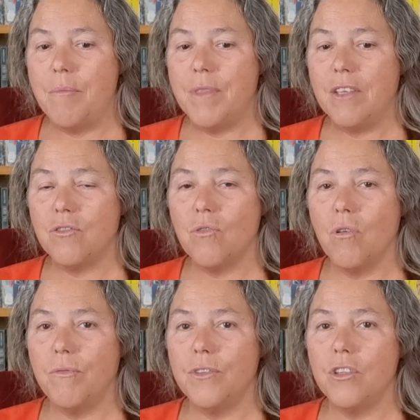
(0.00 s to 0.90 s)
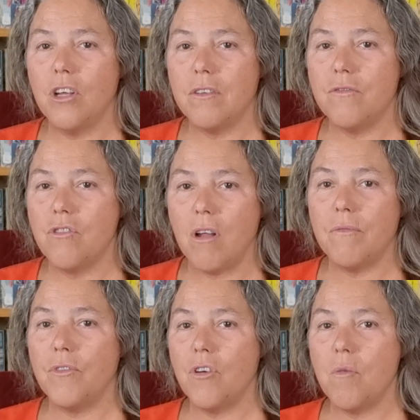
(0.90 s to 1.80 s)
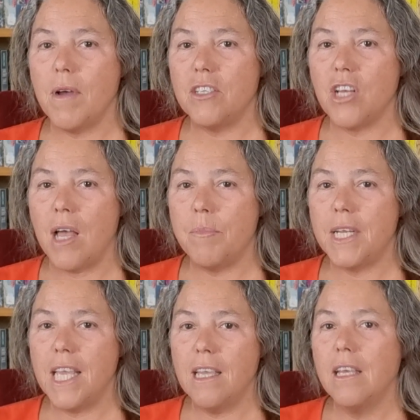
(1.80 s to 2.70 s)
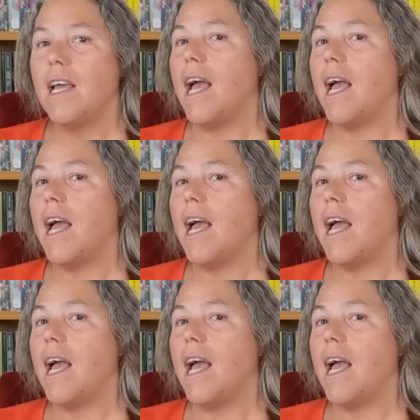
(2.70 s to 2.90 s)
There's an awful lot of not very much happening,